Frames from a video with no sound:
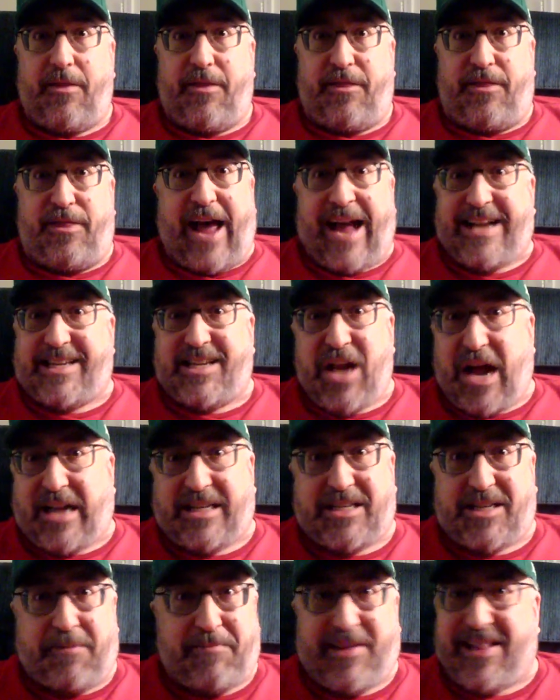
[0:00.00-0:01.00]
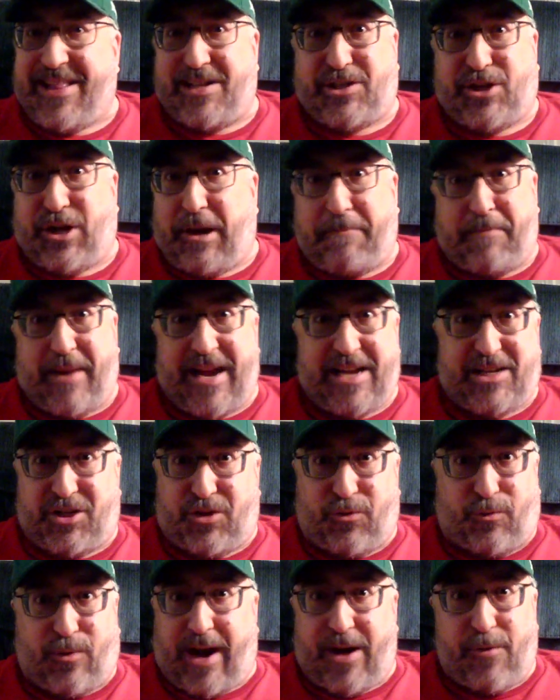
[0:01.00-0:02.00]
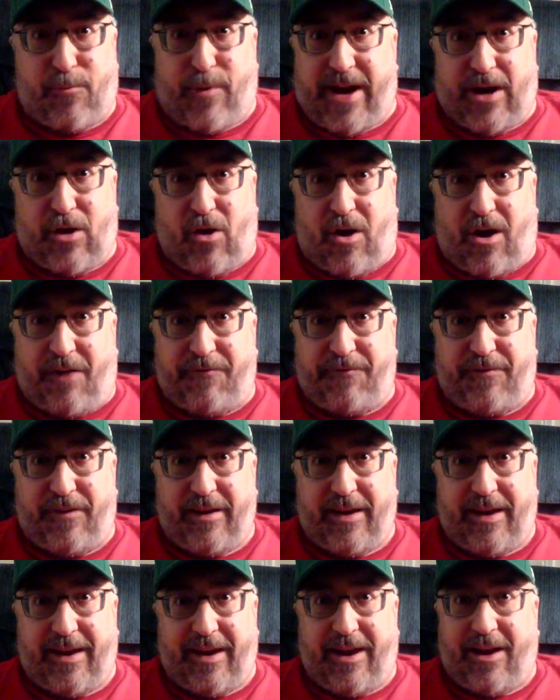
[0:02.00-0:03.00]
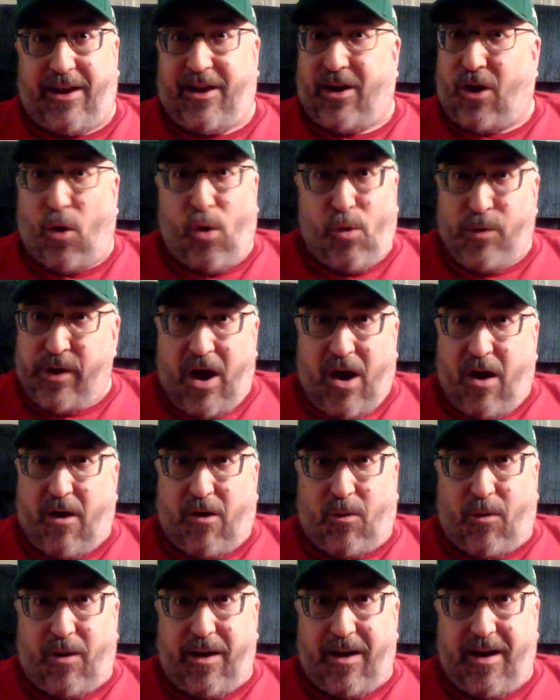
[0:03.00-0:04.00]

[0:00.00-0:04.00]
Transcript: That's not something that's going to piss the right wing off. Oh no.